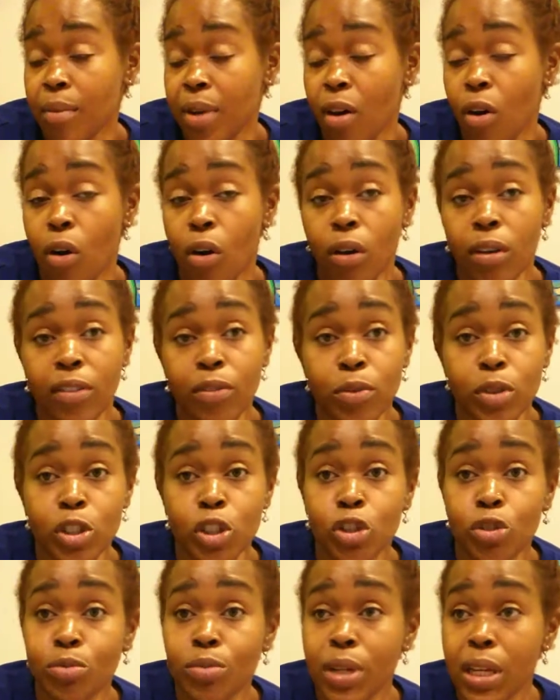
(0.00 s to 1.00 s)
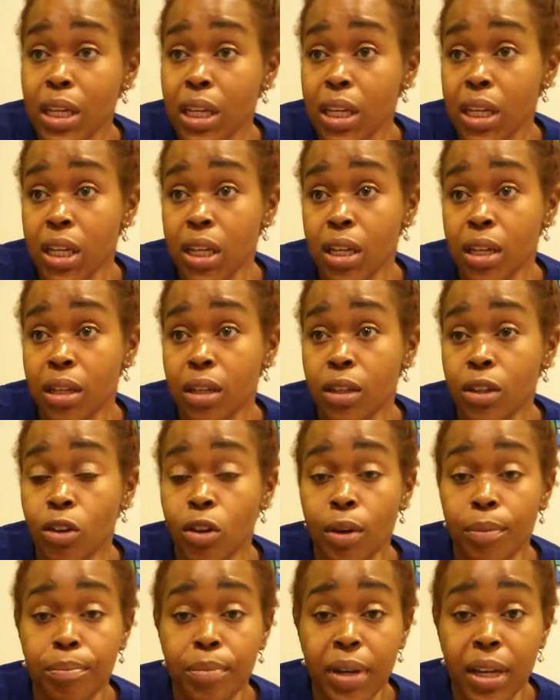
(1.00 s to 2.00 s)
all of what you need. You're
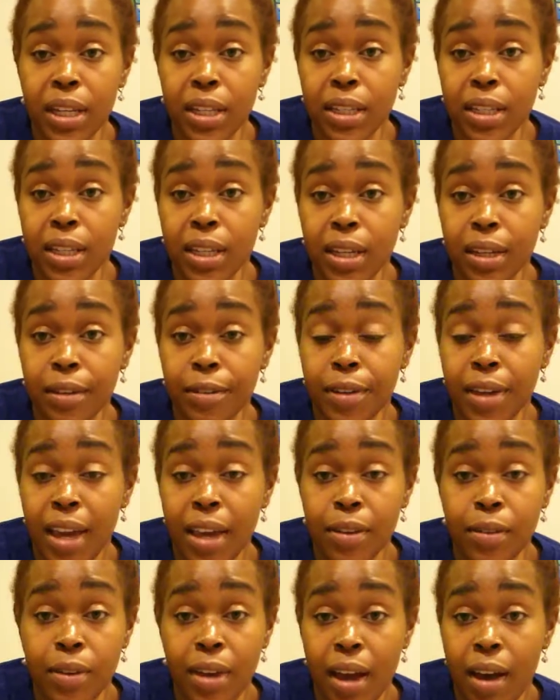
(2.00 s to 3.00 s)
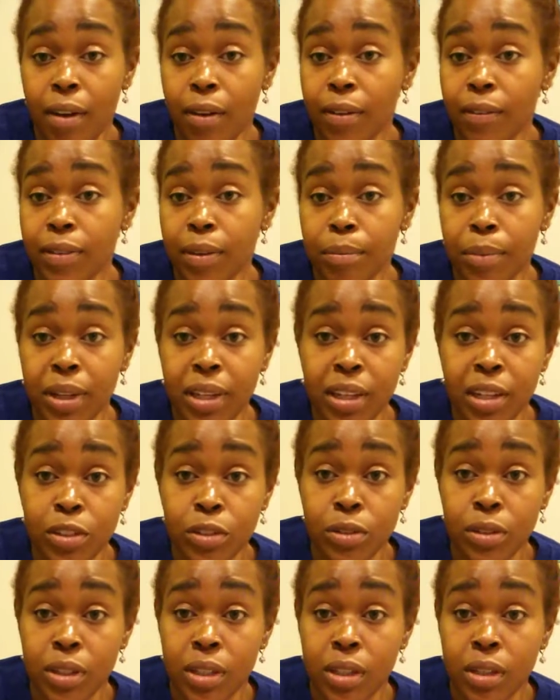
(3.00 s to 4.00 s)
abundant, okay? You got all of the money that
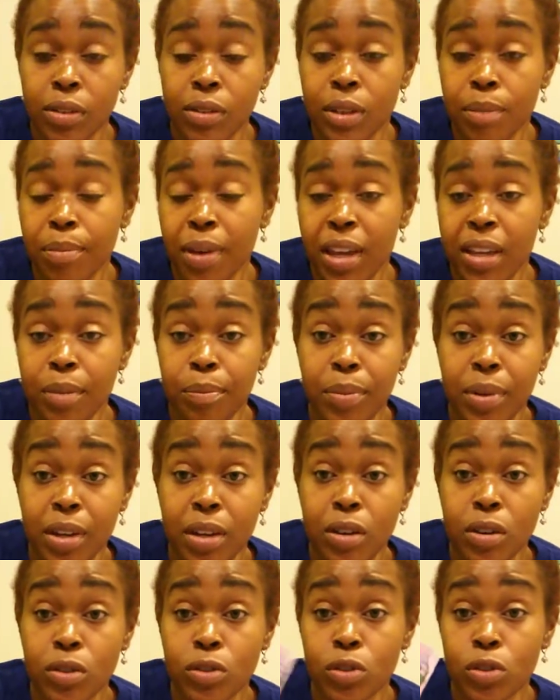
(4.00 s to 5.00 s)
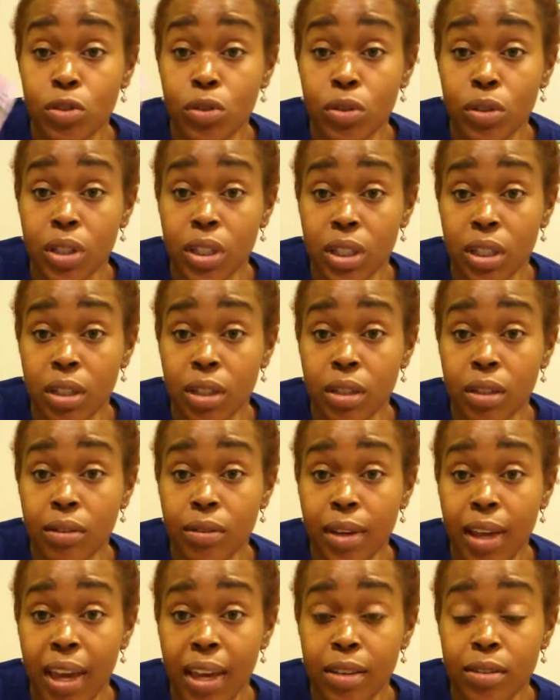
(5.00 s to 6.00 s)
you need. You can pay your bills. You're doing good,
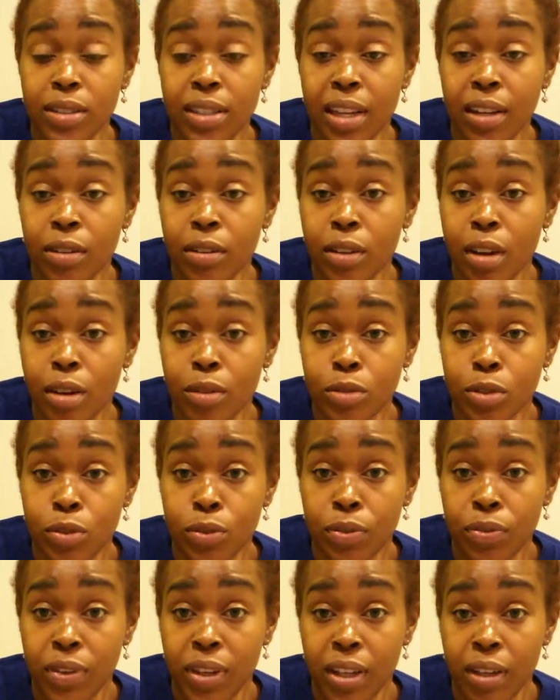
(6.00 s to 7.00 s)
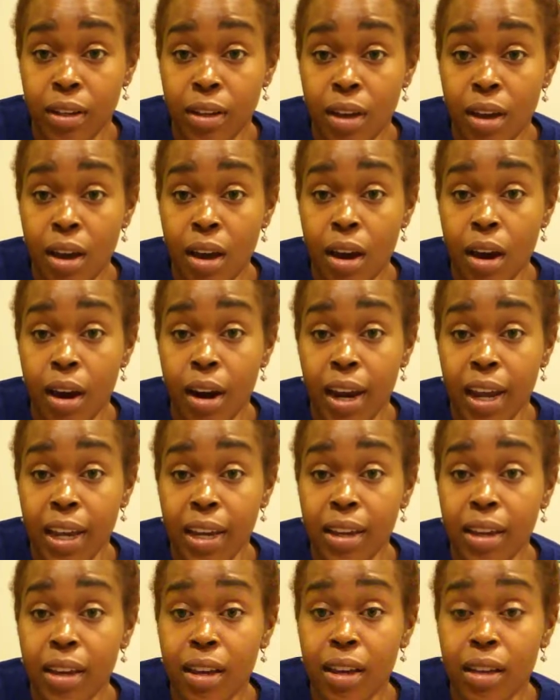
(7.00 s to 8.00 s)
okay? You stand on your own two feet, all
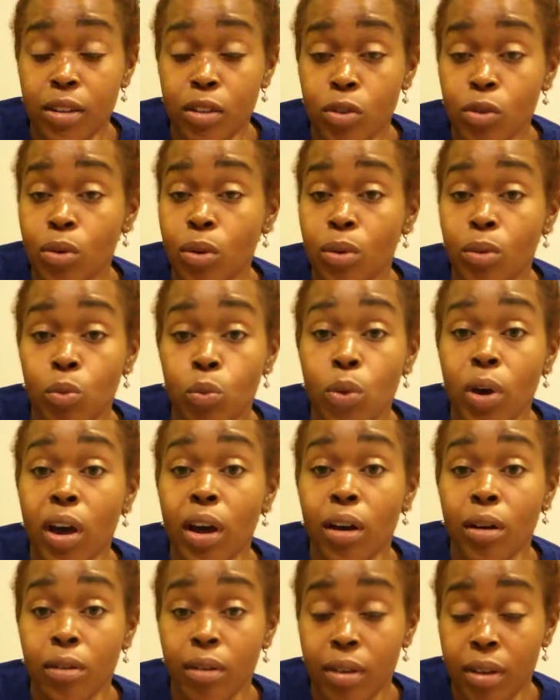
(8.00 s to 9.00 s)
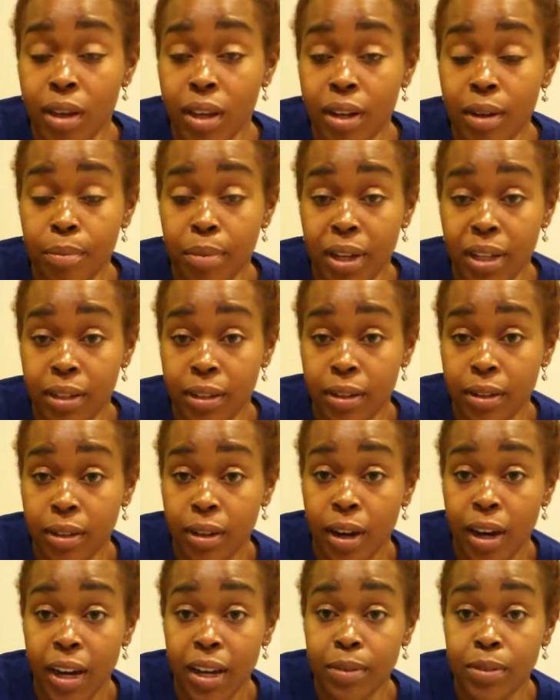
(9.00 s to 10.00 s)
right? You well and abundant,
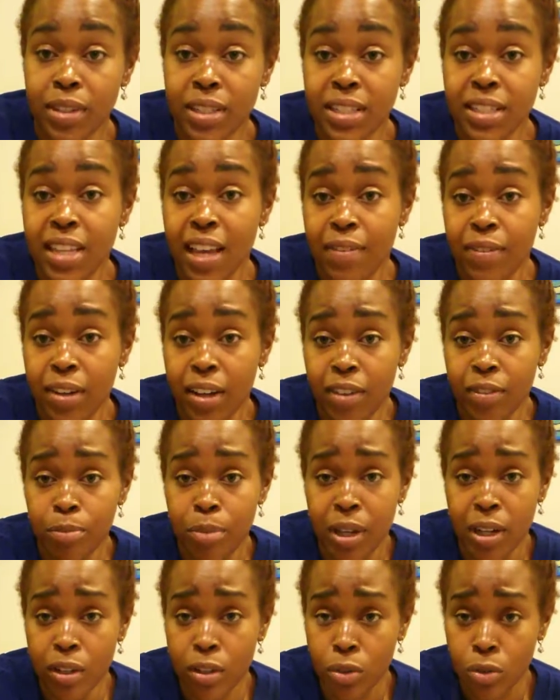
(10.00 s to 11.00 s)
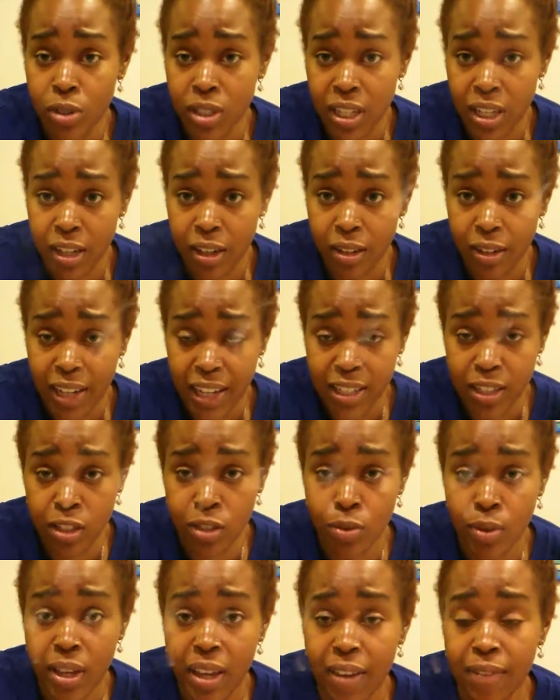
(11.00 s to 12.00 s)
all right? The Seven of Pentacles here next
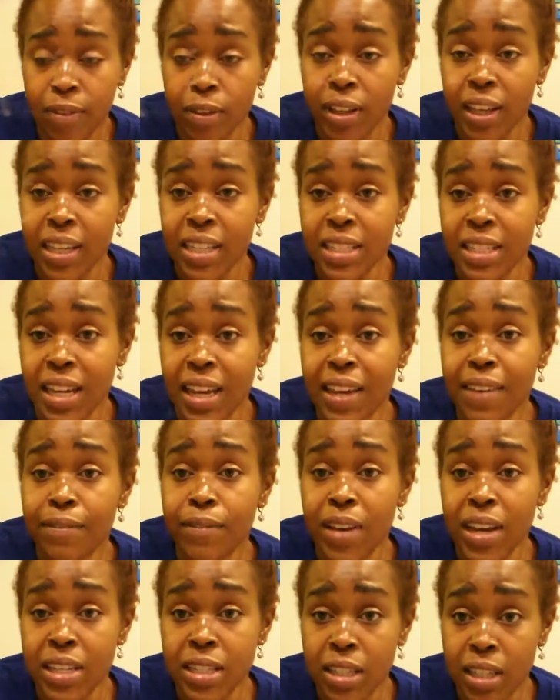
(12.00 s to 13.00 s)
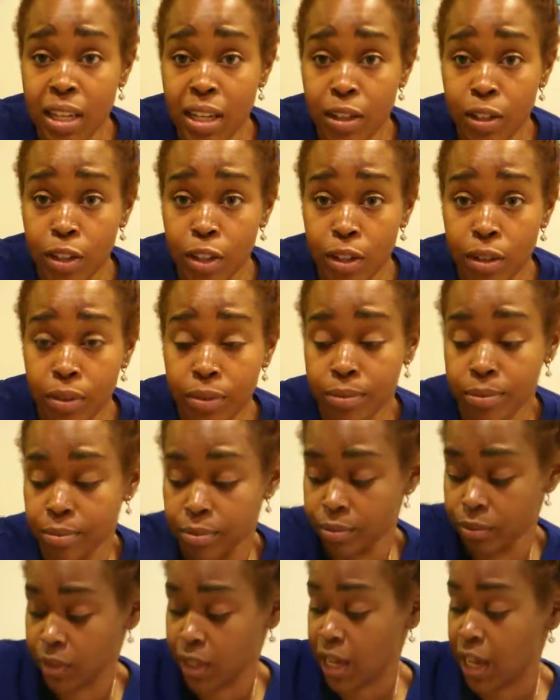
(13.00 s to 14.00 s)
to it, I feel like it's saying invest in you,
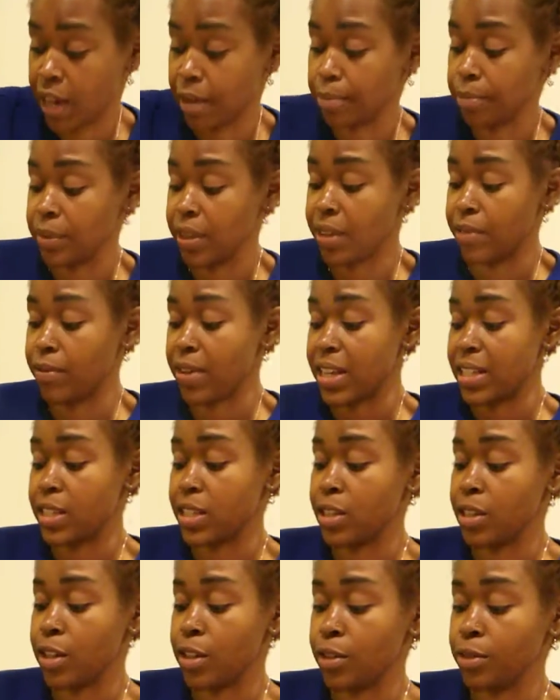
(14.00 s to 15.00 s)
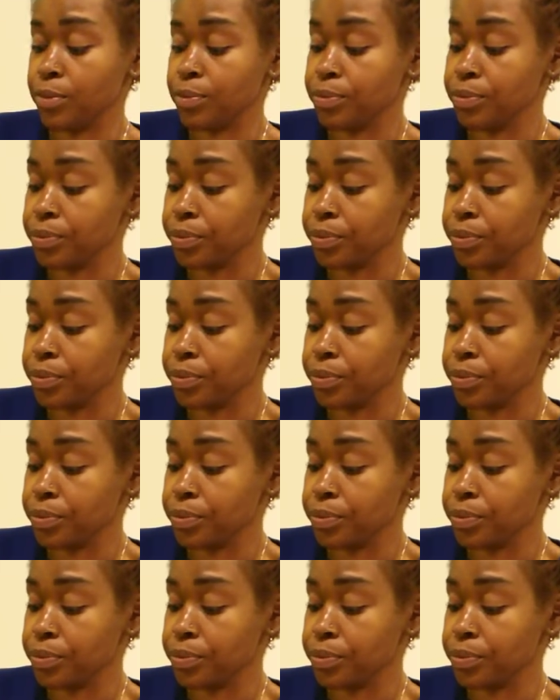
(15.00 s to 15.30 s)
okay? Invest in you,